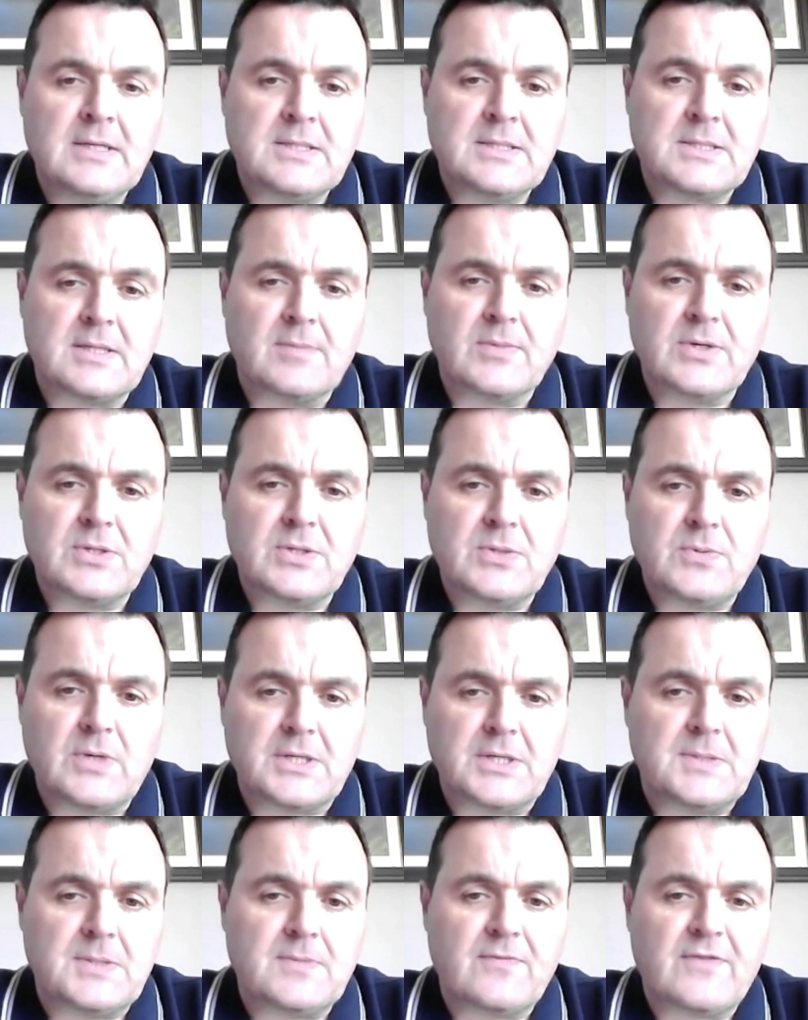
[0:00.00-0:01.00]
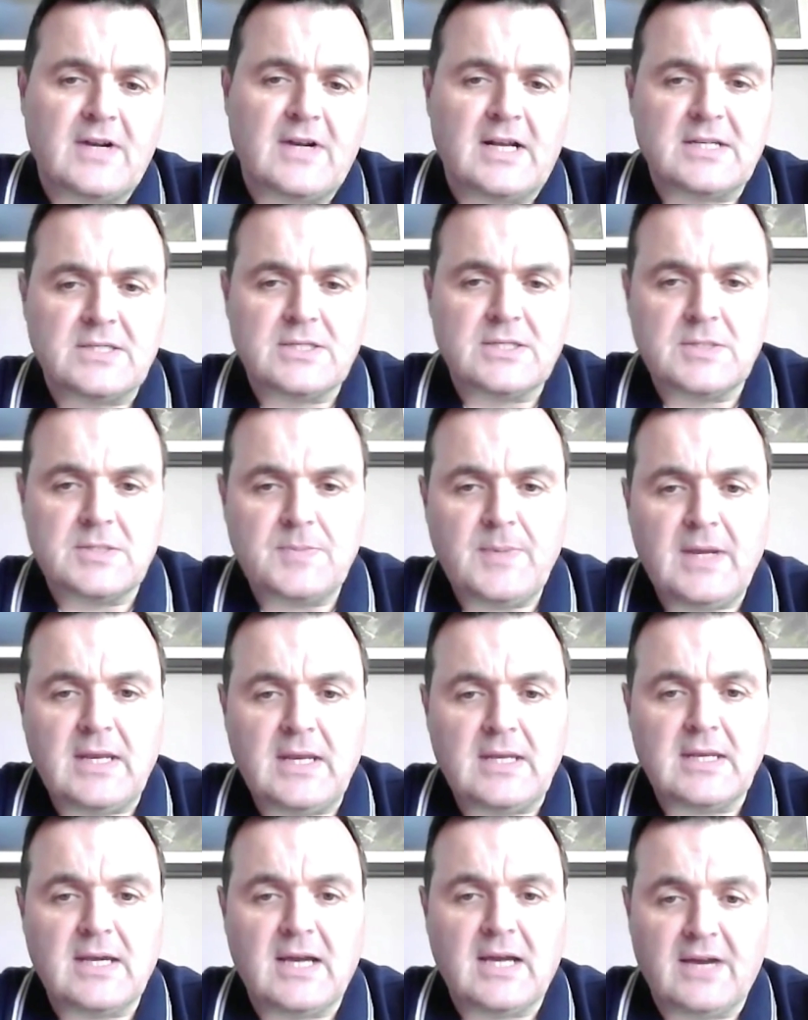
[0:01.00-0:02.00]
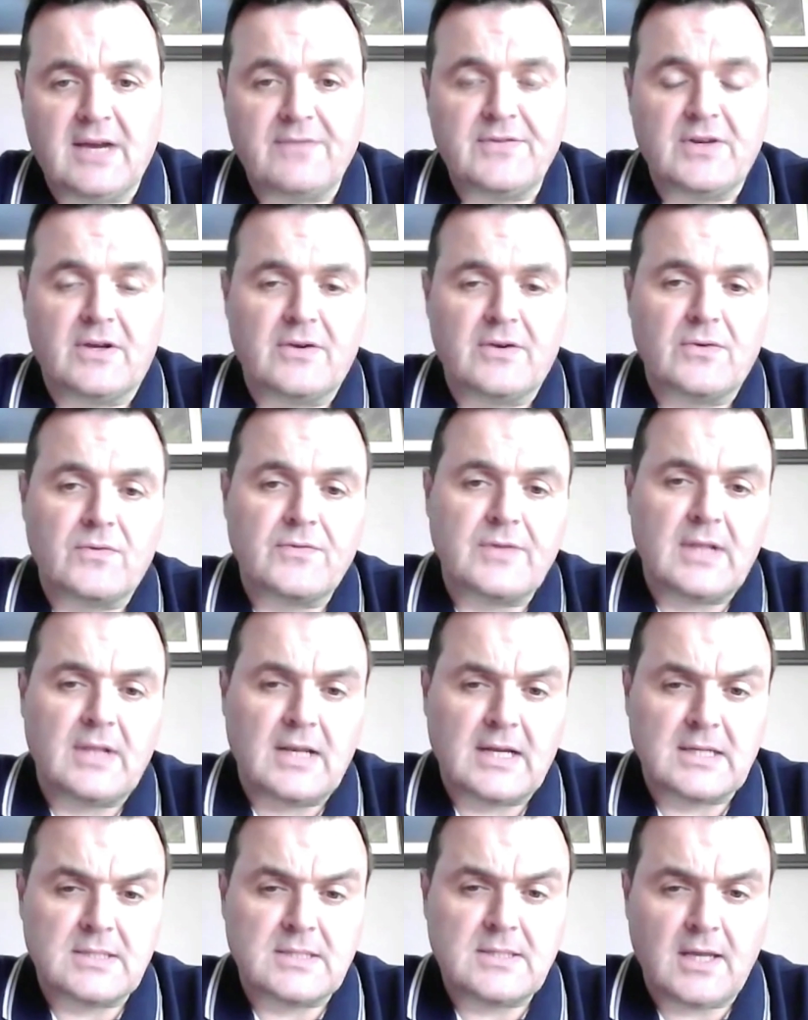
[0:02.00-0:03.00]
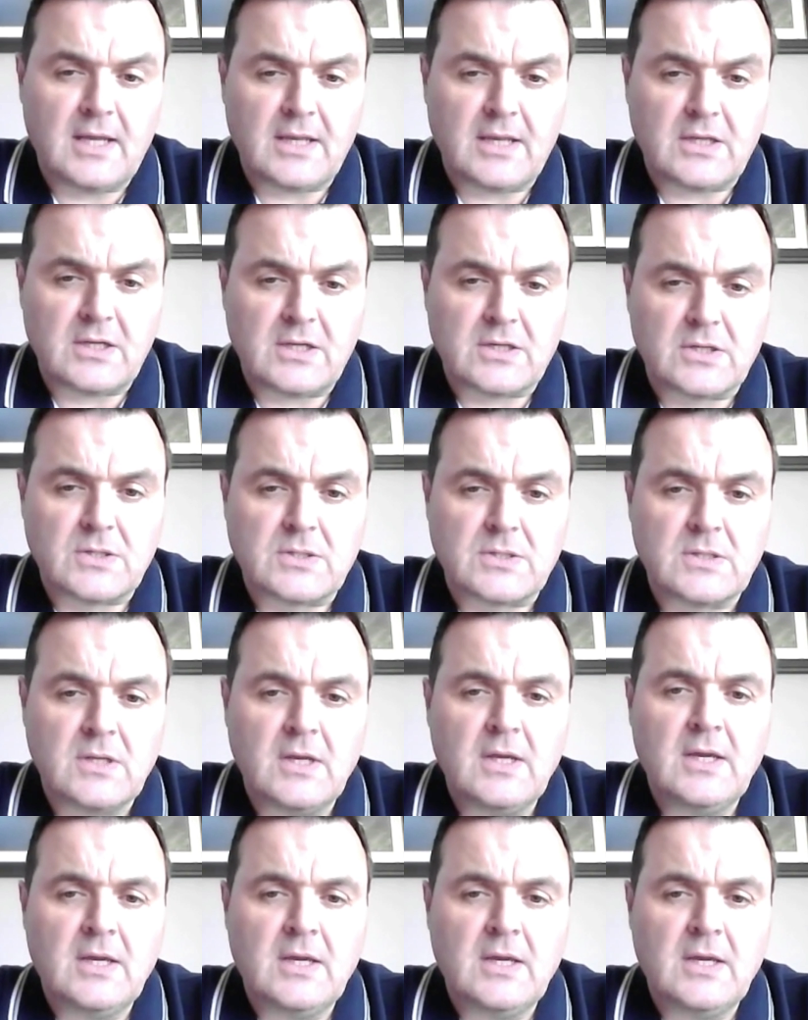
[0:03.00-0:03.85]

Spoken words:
similar to what France and Spain have done over the last 10 years.